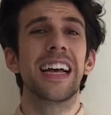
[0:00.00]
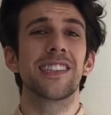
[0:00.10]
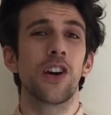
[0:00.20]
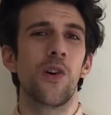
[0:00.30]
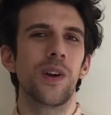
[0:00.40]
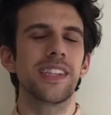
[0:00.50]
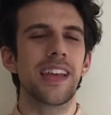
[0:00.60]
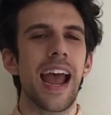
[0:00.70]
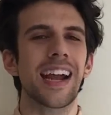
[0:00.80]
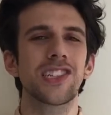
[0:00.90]
So it's
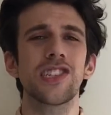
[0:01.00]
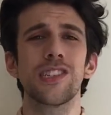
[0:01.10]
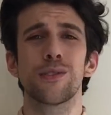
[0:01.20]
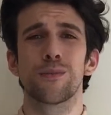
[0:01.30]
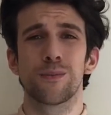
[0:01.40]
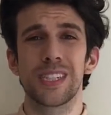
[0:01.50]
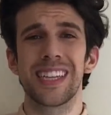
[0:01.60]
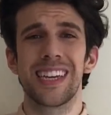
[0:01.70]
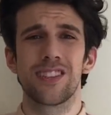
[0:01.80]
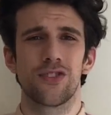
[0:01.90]
actually a
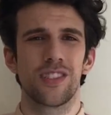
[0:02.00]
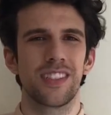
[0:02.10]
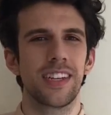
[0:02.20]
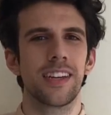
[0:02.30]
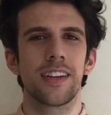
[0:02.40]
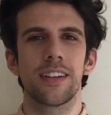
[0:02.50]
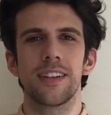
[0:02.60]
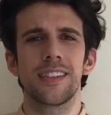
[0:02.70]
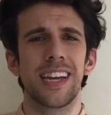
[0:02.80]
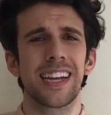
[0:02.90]
really interesting and
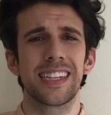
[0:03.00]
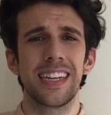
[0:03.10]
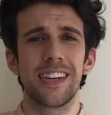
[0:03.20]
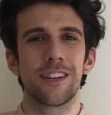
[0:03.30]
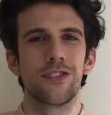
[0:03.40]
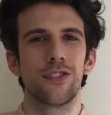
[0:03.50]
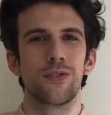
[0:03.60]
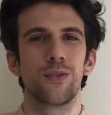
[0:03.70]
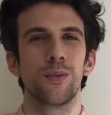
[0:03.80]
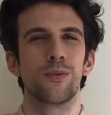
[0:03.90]
good technique
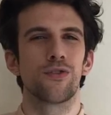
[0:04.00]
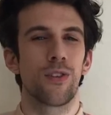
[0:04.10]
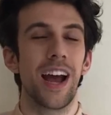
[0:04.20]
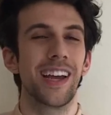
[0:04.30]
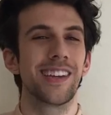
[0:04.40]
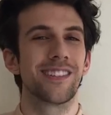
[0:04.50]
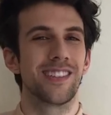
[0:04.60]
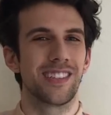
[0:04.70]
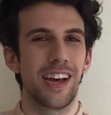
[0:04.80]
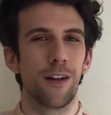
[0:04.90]
to try
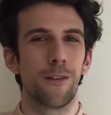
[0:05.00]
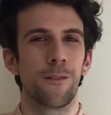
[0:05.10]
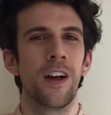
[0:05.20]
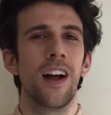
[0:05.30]
yourself,